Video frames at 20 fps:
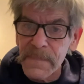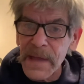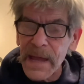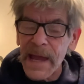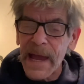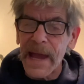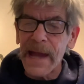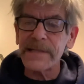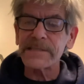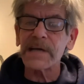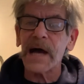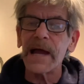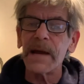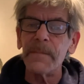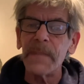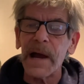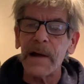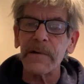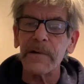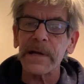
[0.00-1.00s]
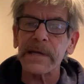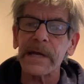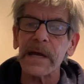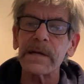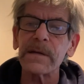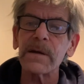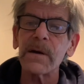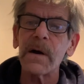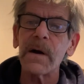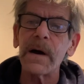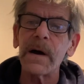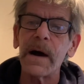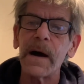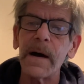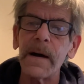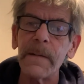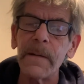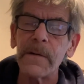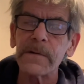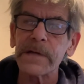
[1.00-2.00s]
anti-American,
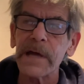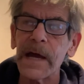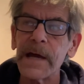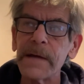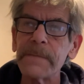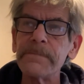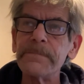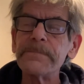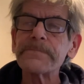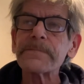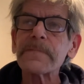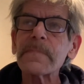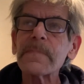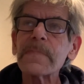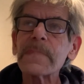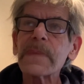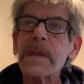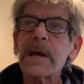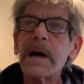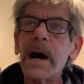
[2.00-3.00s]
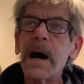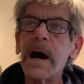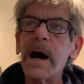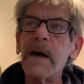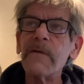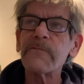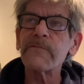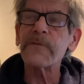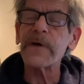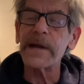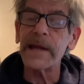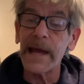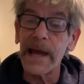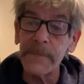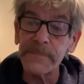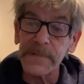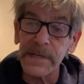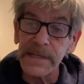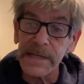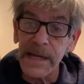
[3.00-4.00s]
okay? Fred
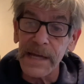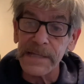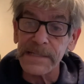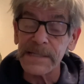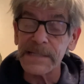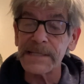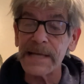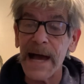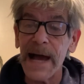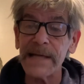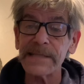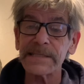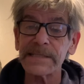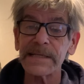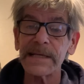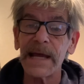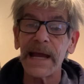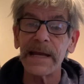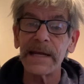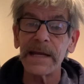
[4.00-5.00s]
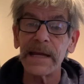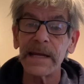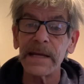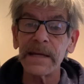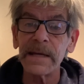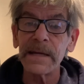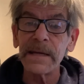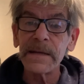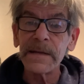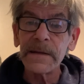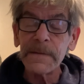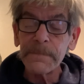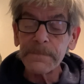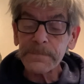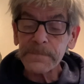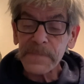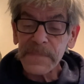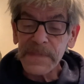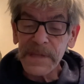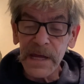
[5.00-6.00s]
Hampton gets assassinated.
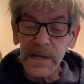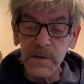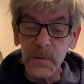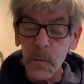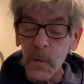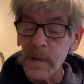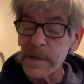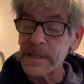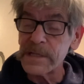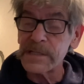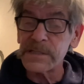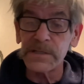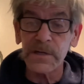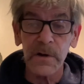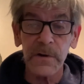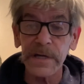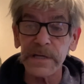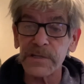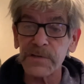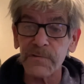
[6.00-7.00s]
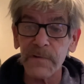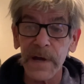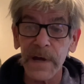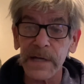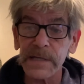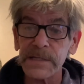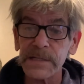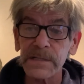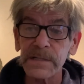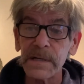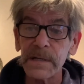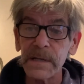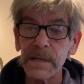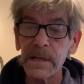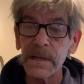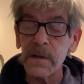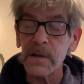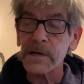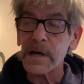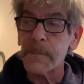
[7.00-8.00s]
They do all these dirty tricks.
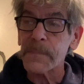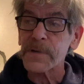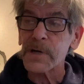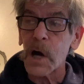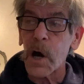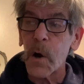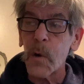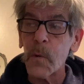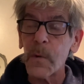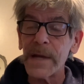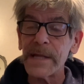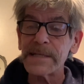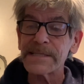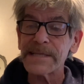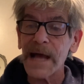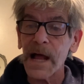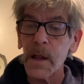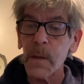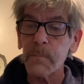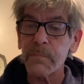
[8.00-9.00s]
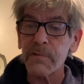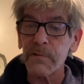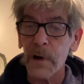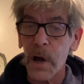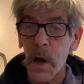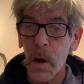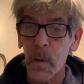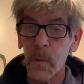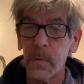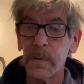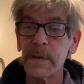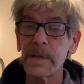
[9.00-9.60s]
Look up COINTELPRO,